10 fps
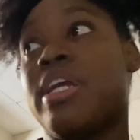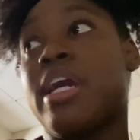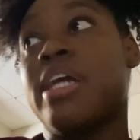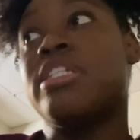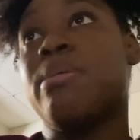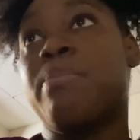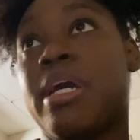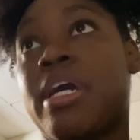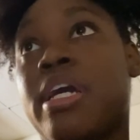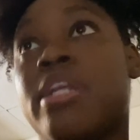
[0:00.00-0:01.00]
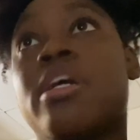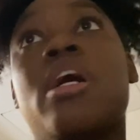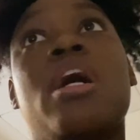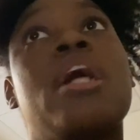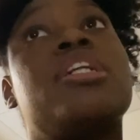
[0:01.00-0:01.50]
head to bed.
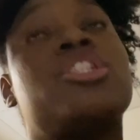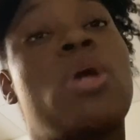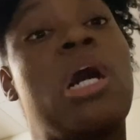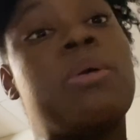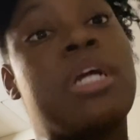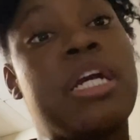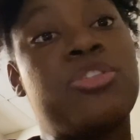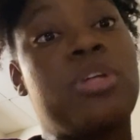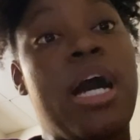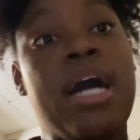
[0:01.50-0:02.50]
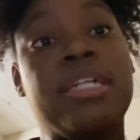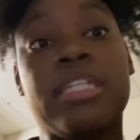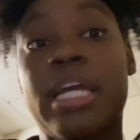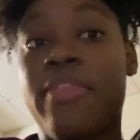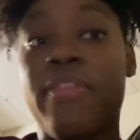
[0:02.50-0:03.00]
So I will catch you guys
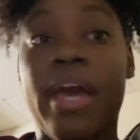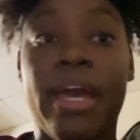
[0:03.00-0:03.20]
in the